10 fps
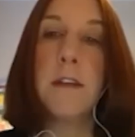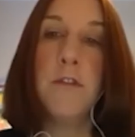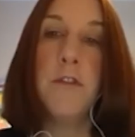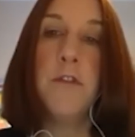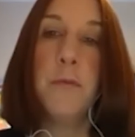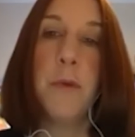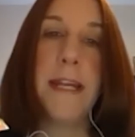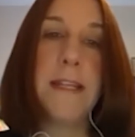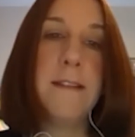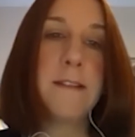at new
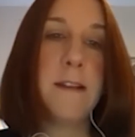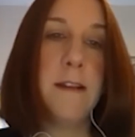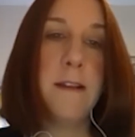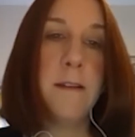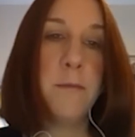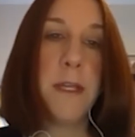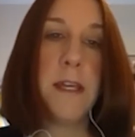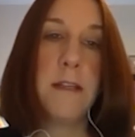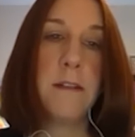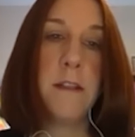ways that we
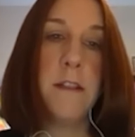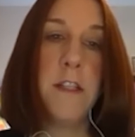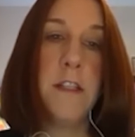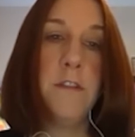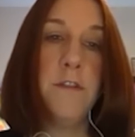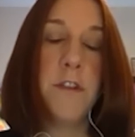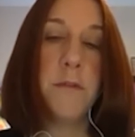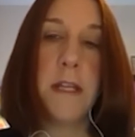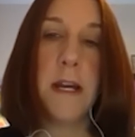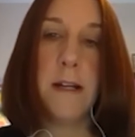can continue
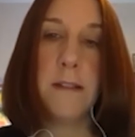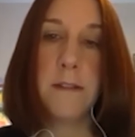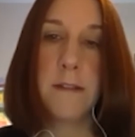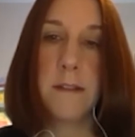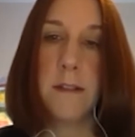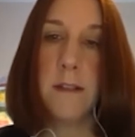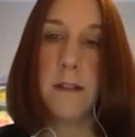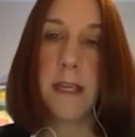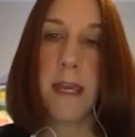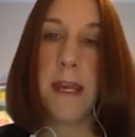to enhance
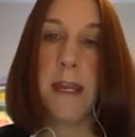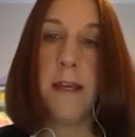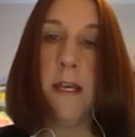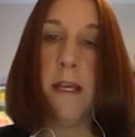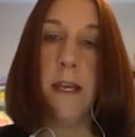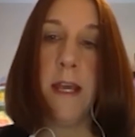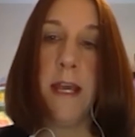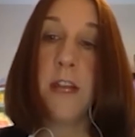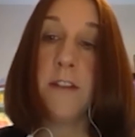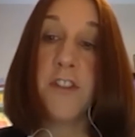care
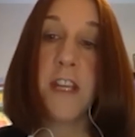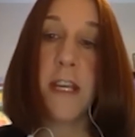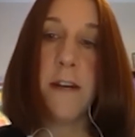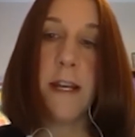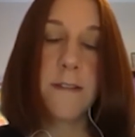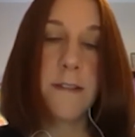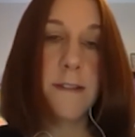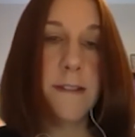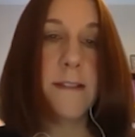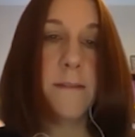and, and share our
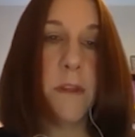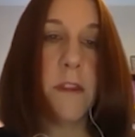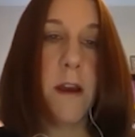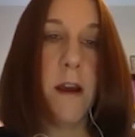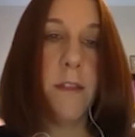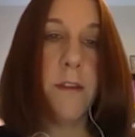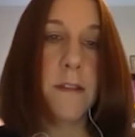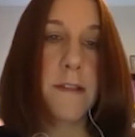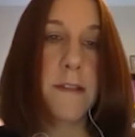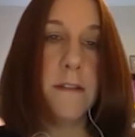success with other
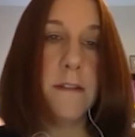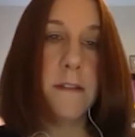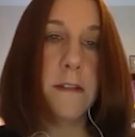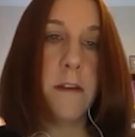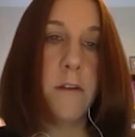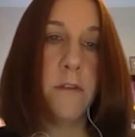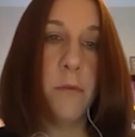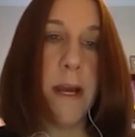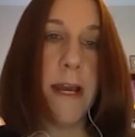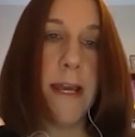centres along the
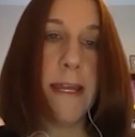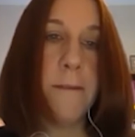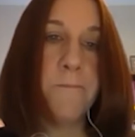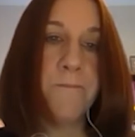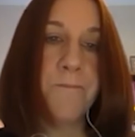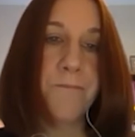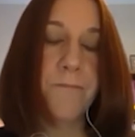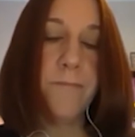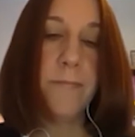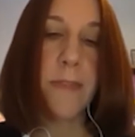way.
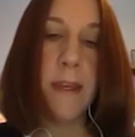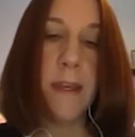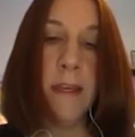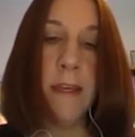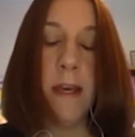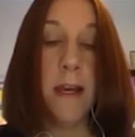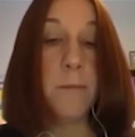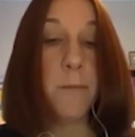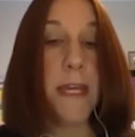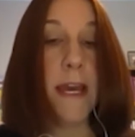
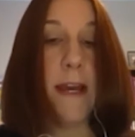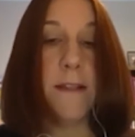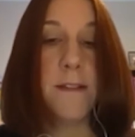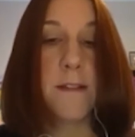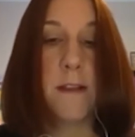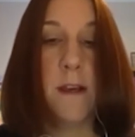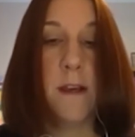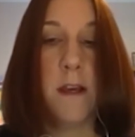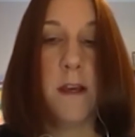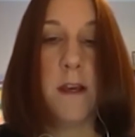And um, we had
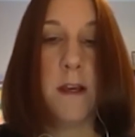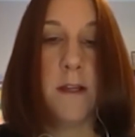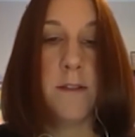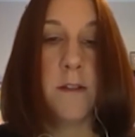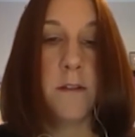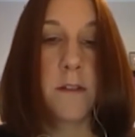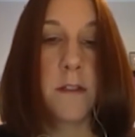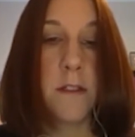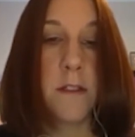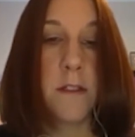uh,
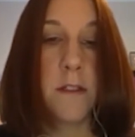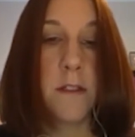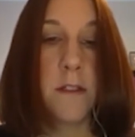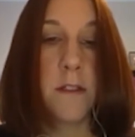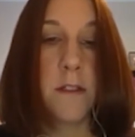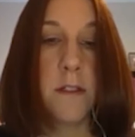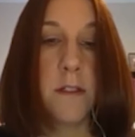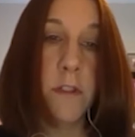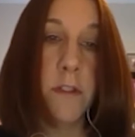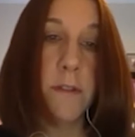Dr. Deering
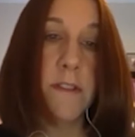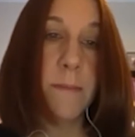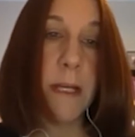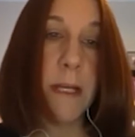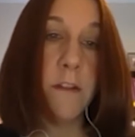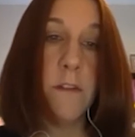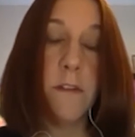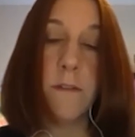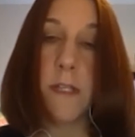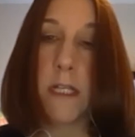talked to us about the
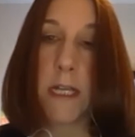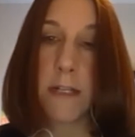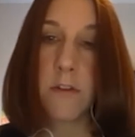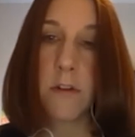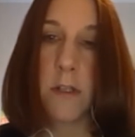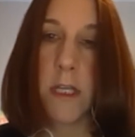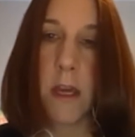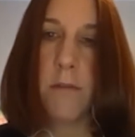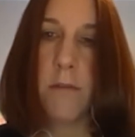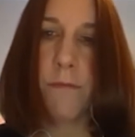use of the electronic
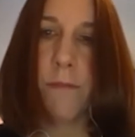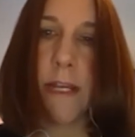health